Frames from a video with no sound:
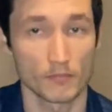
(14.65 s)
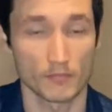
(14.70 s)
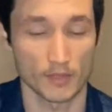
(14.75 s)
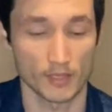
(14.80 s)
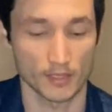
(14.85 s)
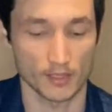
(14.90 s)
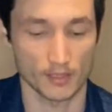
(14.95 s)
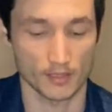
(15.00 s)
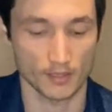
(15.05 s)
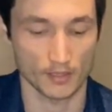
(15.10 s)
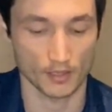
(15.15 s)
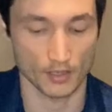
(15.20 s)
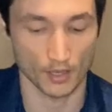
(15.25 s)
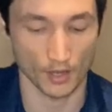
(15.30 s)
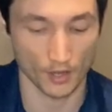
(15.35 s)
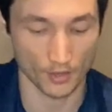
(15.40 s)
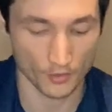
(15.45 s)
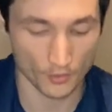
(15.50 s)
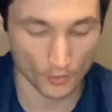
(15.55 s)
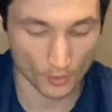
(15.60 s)
in
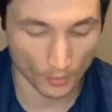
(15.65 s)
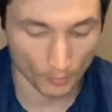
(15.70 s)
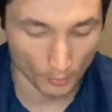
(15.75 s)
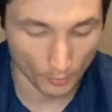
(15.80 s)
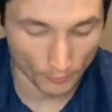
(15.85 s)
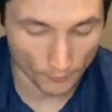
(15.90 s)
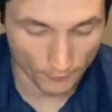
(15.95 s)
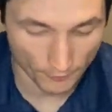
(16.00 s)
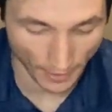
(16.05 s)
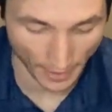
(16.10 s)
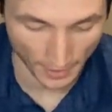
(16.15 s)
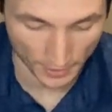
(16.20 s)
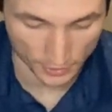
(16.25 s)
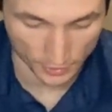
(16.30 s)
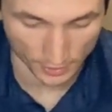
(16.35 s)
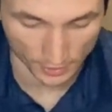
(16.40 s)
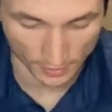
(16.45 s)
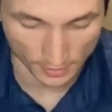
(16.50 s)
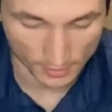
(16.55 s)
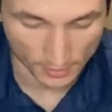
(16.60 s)
a normal
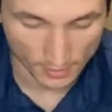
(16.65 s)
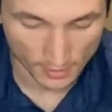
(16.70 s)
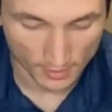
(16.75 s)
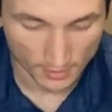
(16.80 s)
fashion.